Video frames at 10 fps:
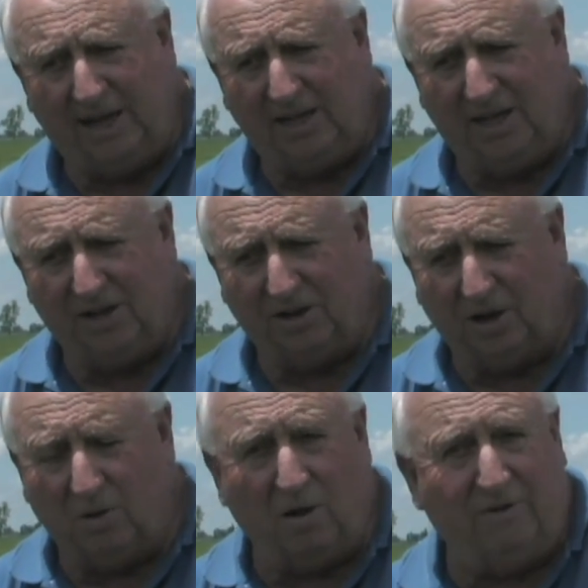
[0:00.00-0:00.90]
they tend to
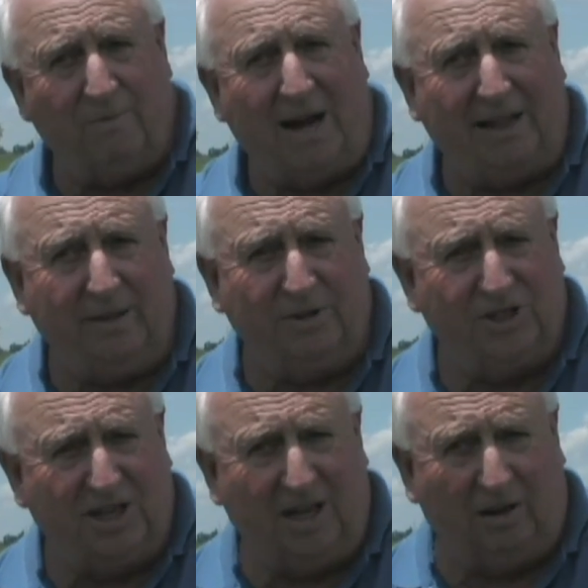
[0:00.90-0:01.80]
grow off by
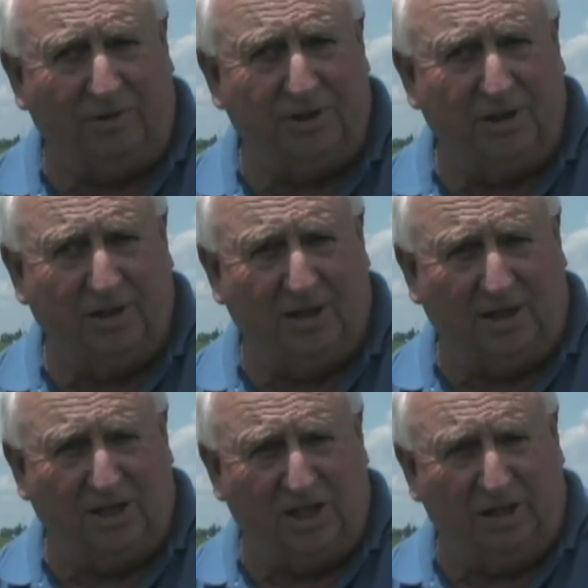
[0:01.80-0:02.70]
themselves
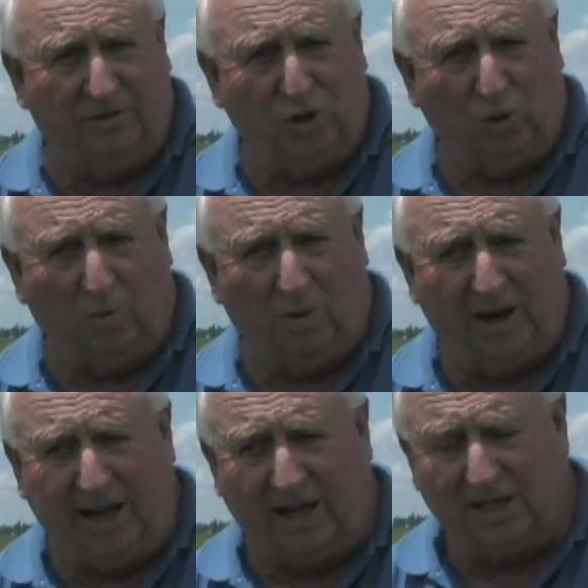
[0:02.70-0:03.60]
in just individual
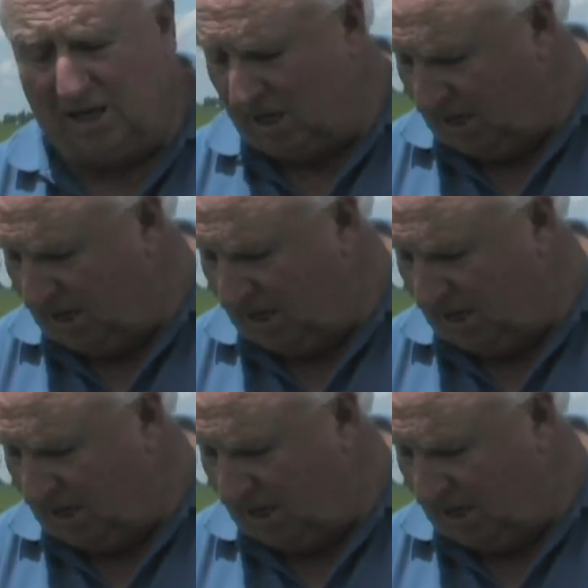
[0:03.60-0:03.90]
plants.